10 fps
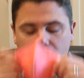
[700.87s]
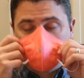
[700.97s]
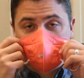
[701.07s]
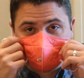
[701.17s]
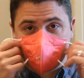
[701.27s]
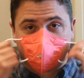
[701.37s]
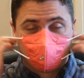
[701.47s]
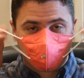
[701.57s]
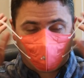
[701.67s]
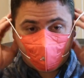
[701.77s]
You can adjust the
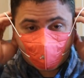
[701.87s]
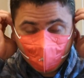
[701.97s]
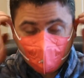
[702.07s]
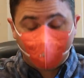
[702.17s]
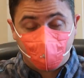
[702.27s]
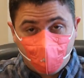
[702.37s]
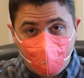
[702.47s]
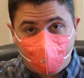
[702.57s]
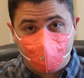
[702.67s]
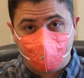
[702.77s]
nose wire, but you may
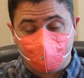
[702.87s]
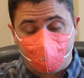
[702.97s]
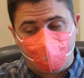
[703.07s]
have to just say,